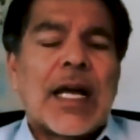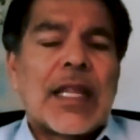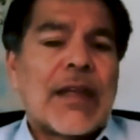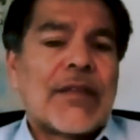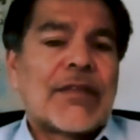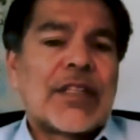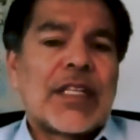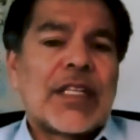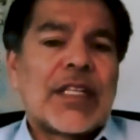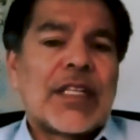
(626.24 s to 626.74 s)
Uh,
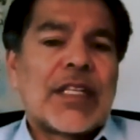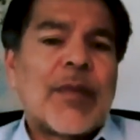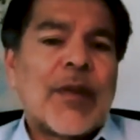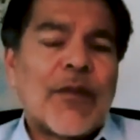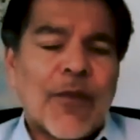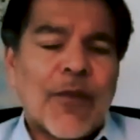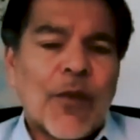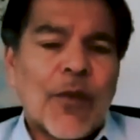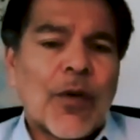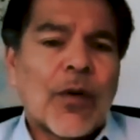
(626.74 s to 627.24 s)
they've seen it
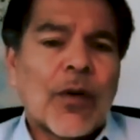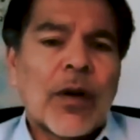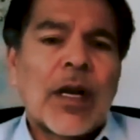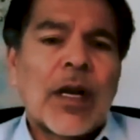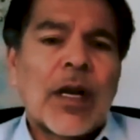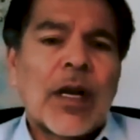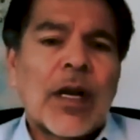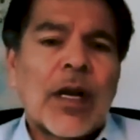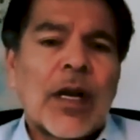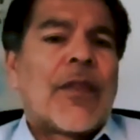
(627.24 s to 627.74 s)

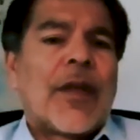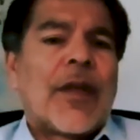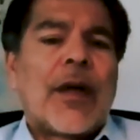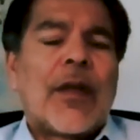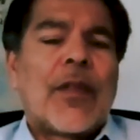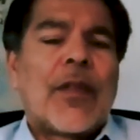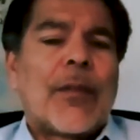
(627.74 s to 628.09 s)
before. The,